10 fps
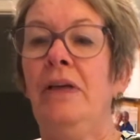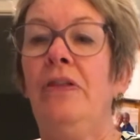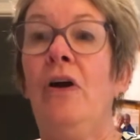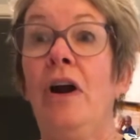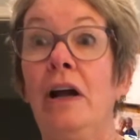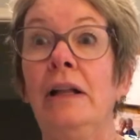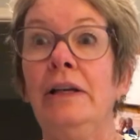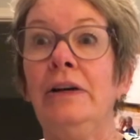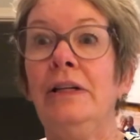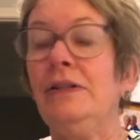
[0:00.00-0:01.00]
there are
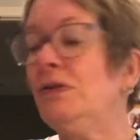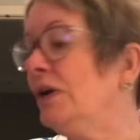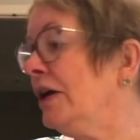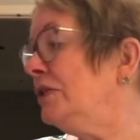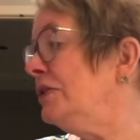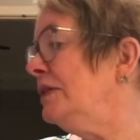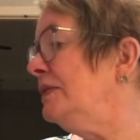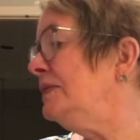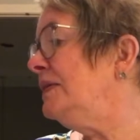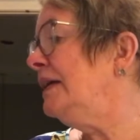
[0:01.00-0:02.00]
clear
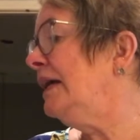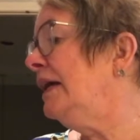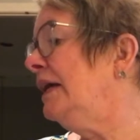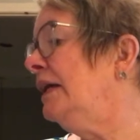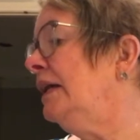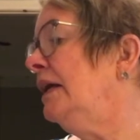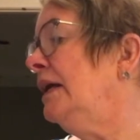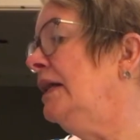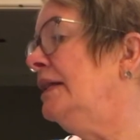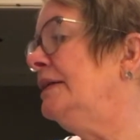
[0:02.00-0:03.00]
instructions in
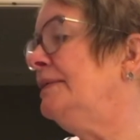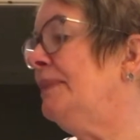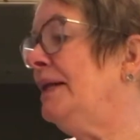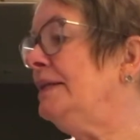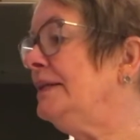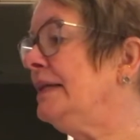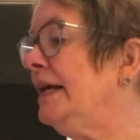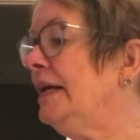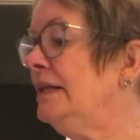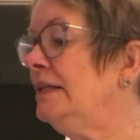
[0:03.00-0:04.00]
this month's
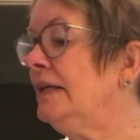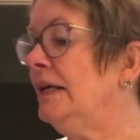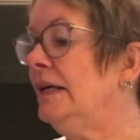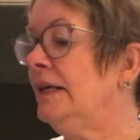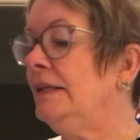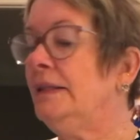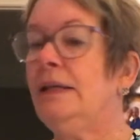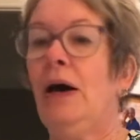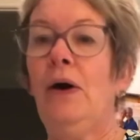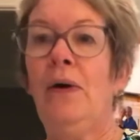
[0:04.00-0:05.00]
kit. So
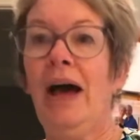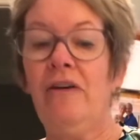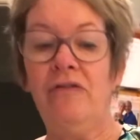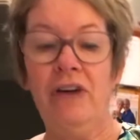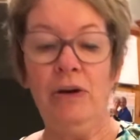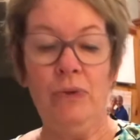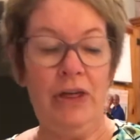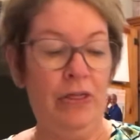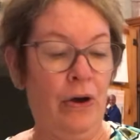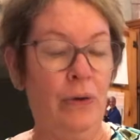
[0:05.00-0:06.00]
have fun with
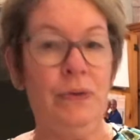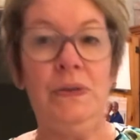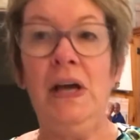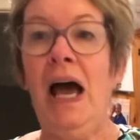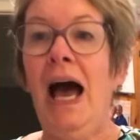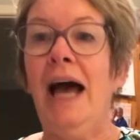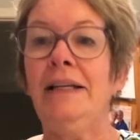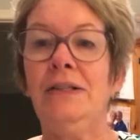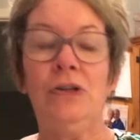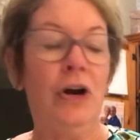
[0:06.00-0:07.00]
those. I
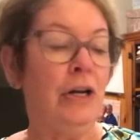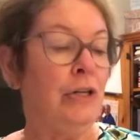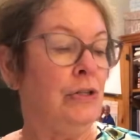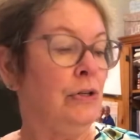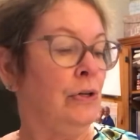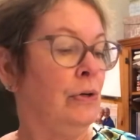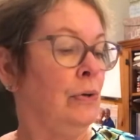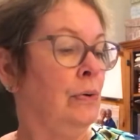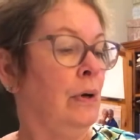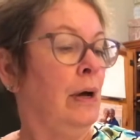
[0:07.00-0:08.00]
started to